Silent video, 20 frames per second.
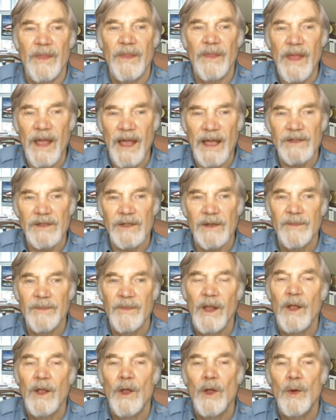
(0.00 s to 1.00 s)
that,
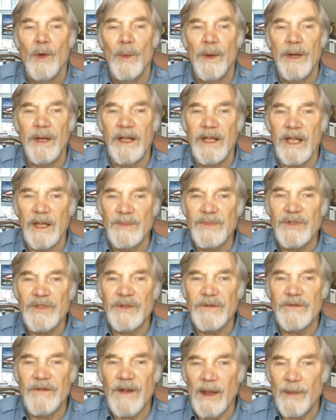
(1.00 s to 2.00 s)
when it comes to
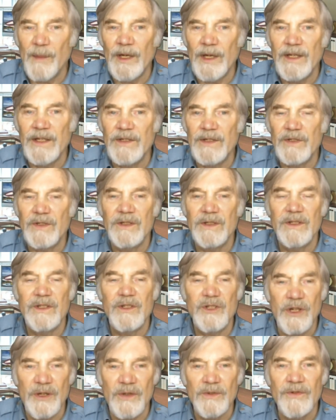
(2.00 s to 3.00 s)
families,
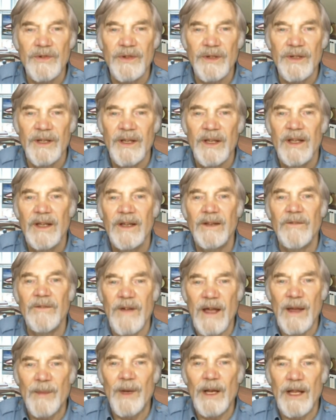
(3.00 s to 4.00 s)
children, and
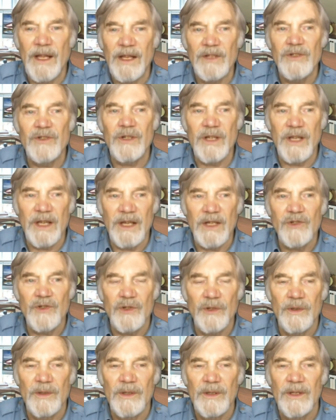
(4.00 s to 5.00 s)
family
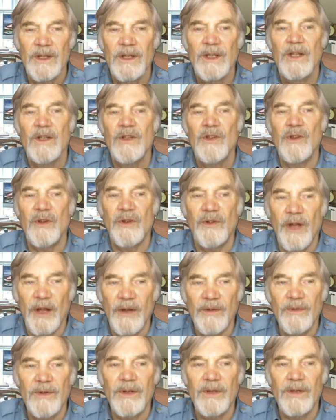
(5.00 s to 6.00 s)
education, you
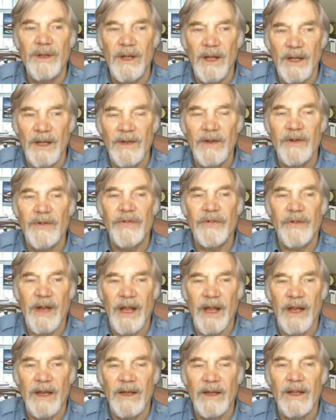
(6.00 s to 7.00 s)
don't
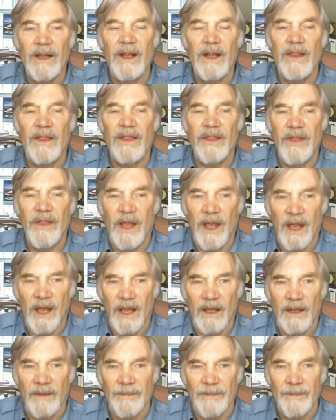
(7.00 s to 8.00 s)
understand a thing,
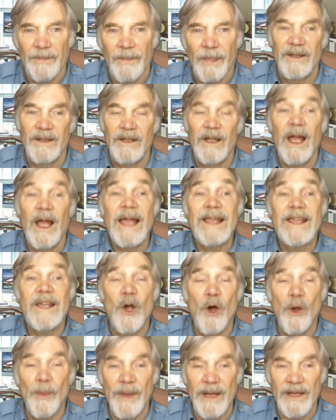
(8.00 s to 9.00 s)
a
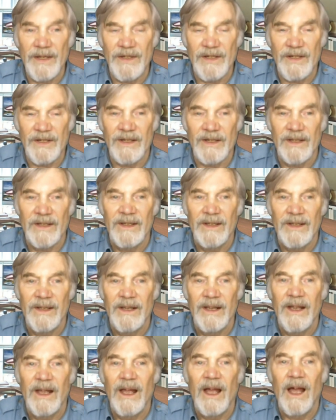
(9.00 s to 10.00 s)
commenter,
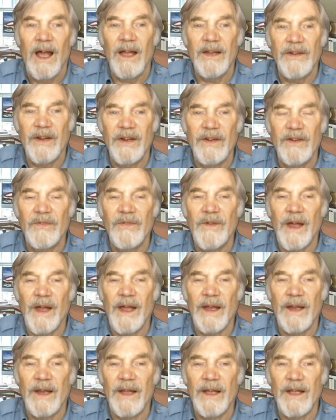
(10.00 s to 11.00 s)

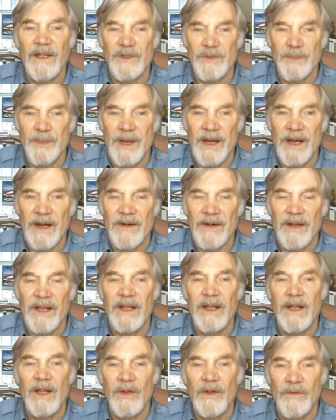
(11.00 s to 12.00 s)
identified as
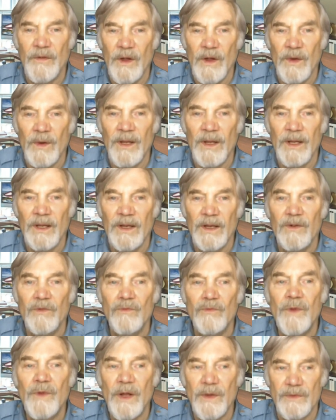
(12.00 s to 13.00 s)
Mary Avola,
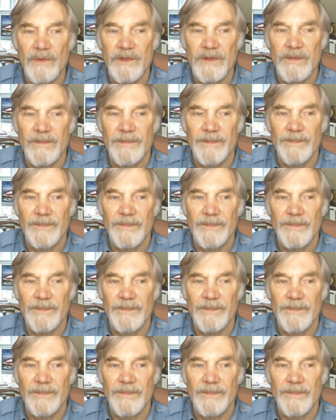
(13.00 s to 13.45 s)
wrote.